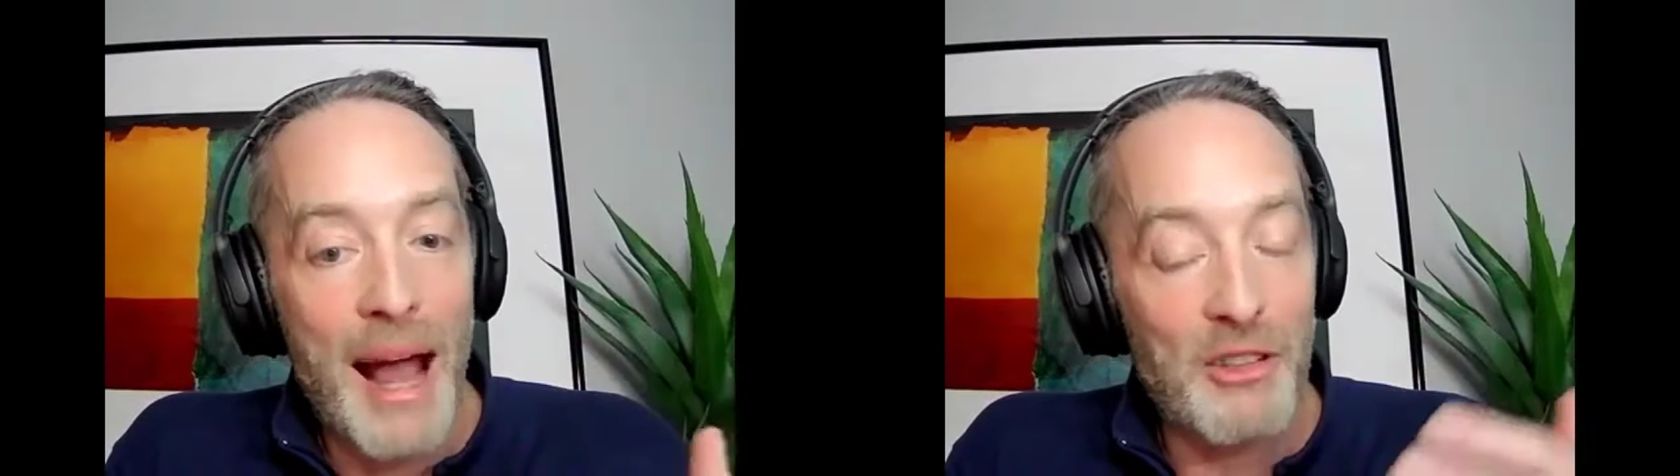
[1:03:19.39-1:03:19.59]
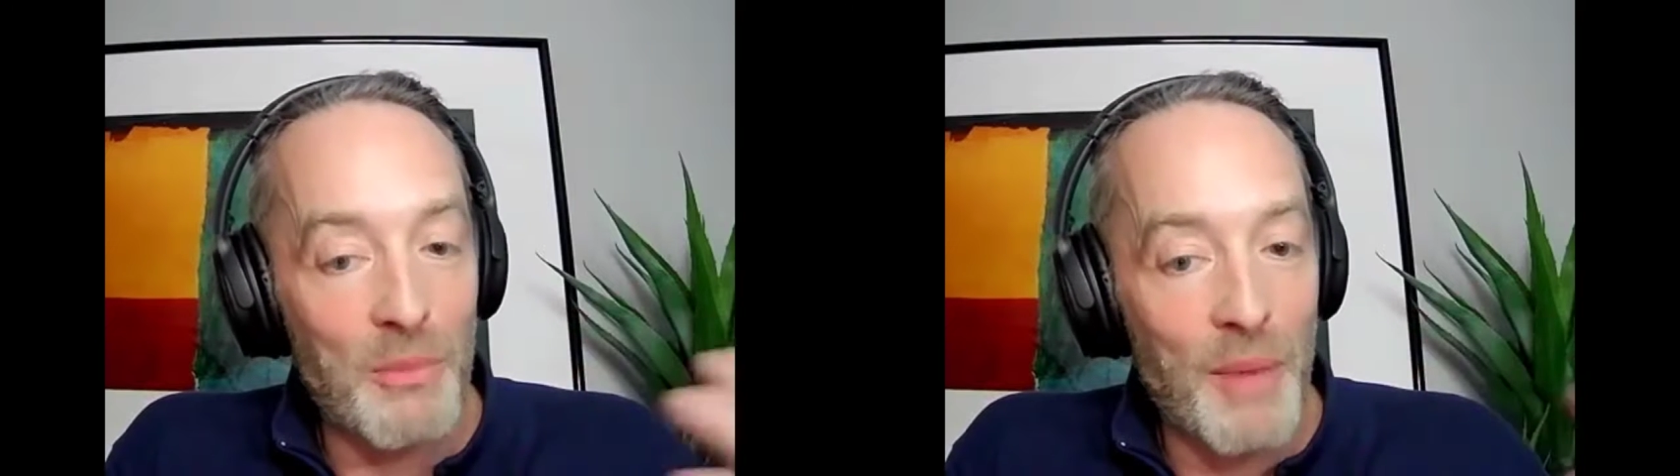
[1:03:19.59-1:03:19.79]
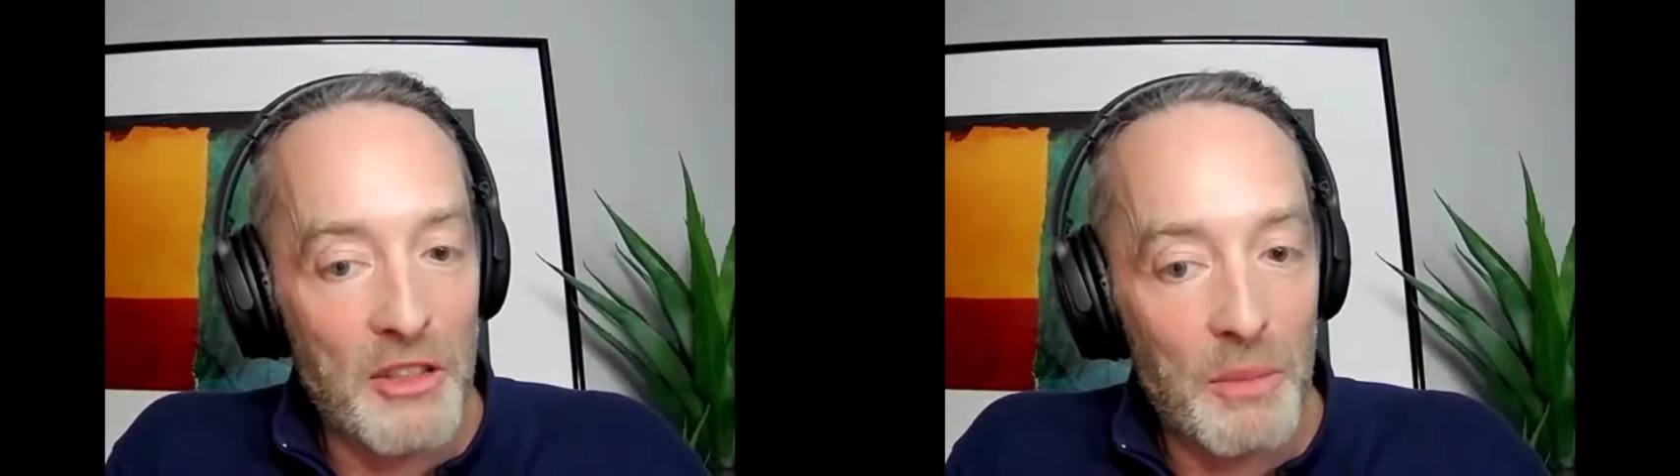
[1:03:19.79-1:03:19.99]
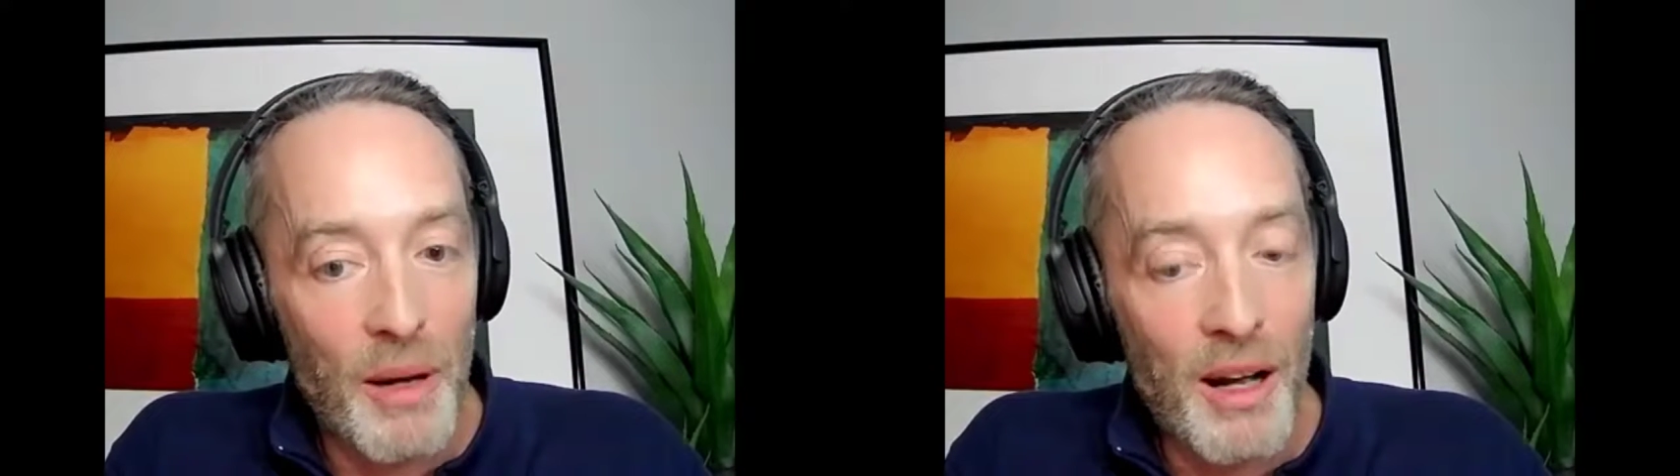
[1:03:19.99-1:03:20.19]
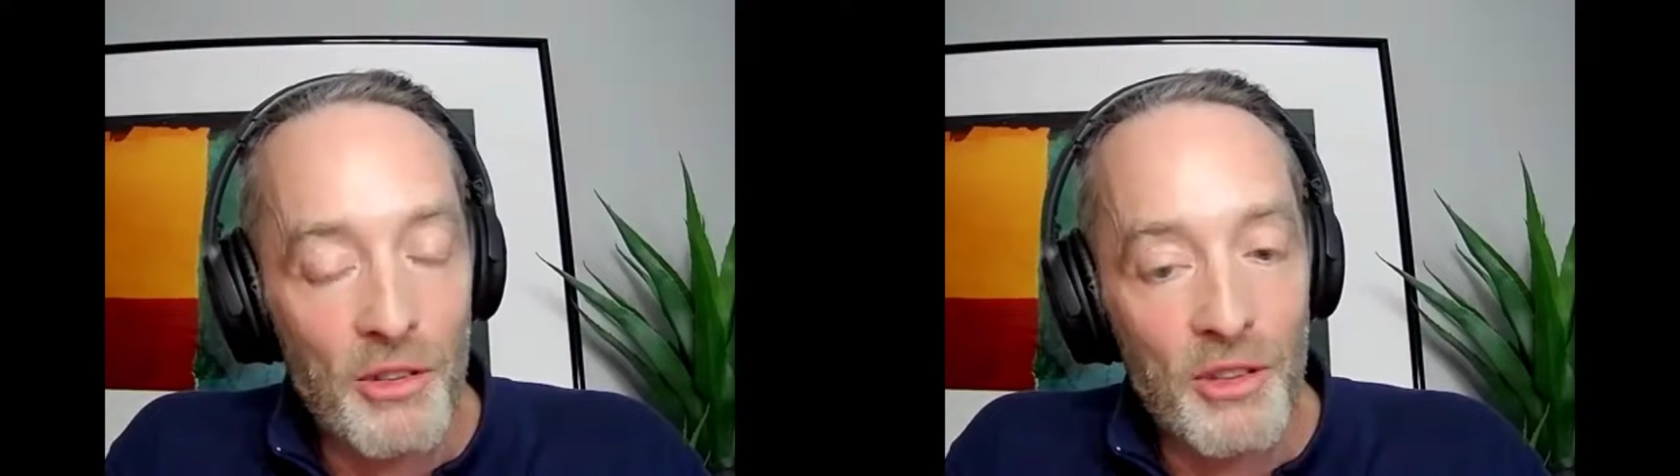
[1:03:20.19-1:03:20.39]
maximize
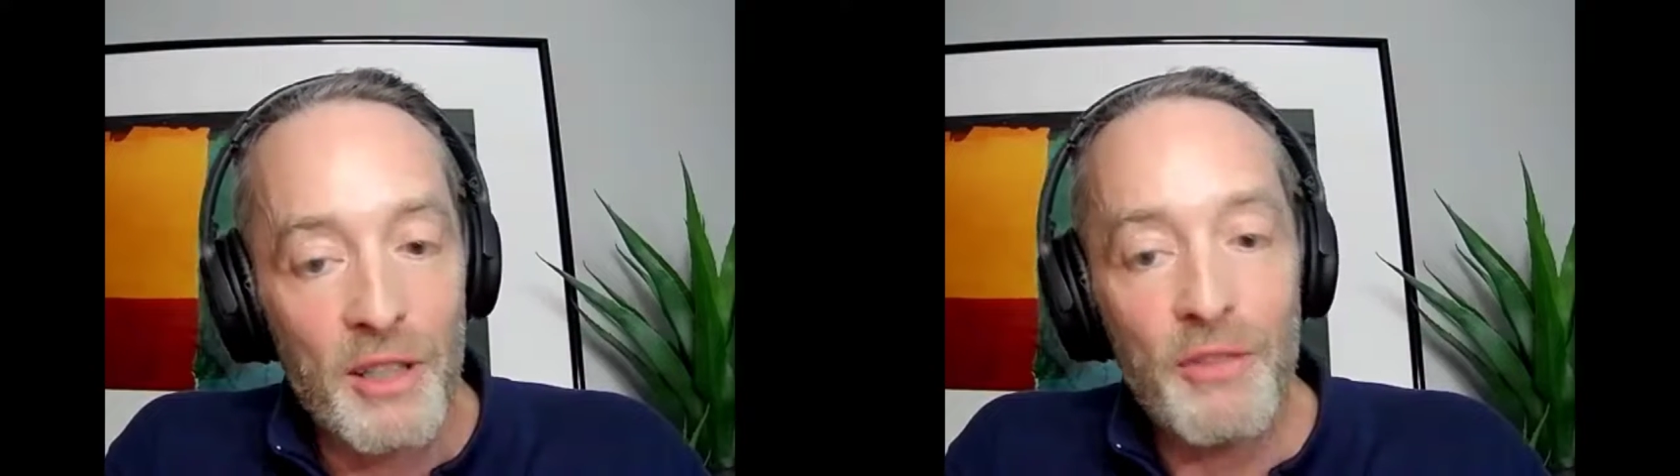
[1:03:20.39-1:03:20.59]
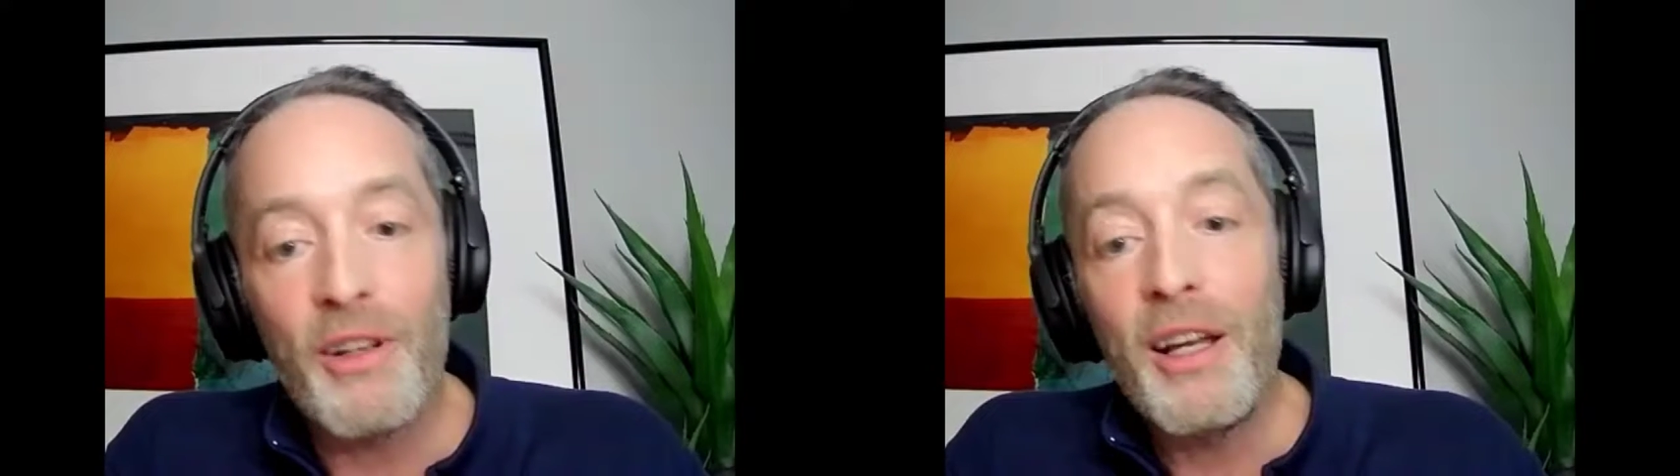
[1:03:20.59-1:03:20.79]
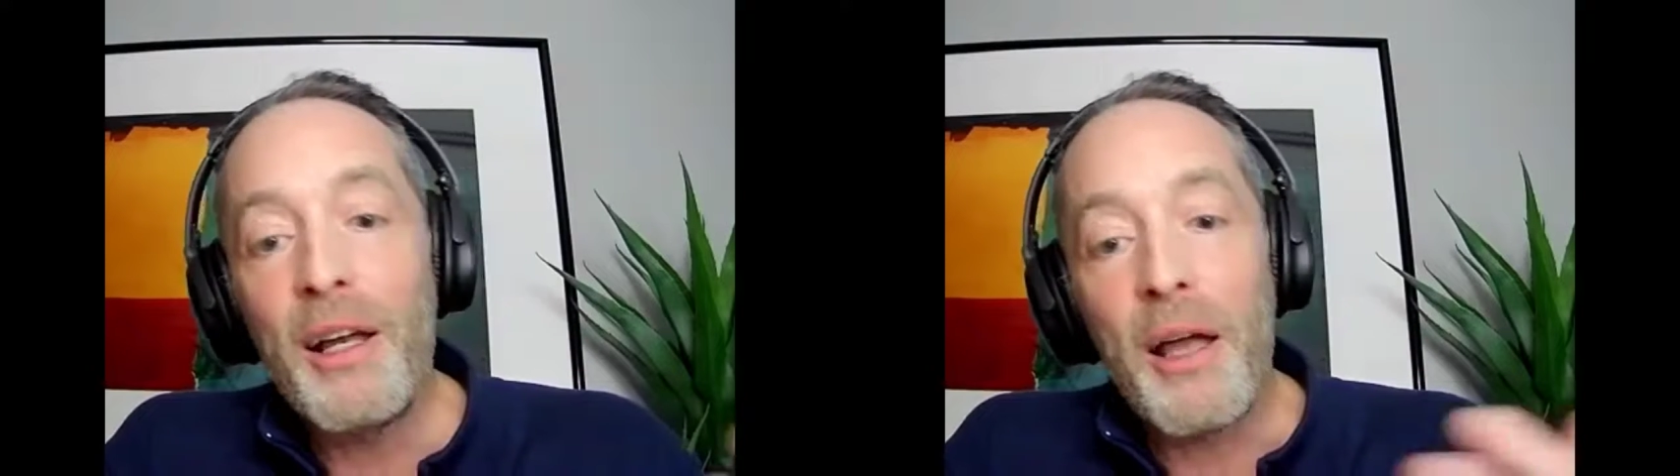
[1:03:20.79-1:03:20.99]
the positive,